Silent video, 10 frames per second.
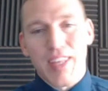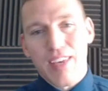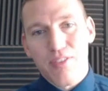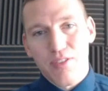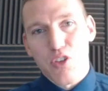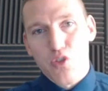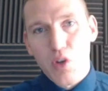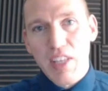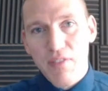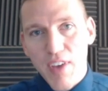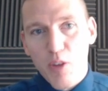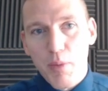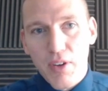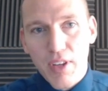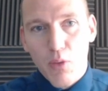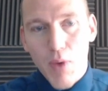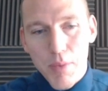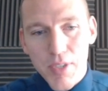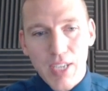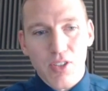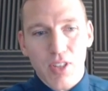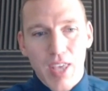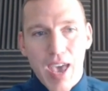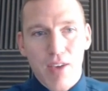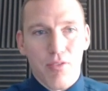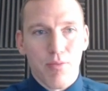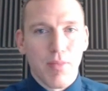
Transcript: they've destroyed the availability of the website, so they have,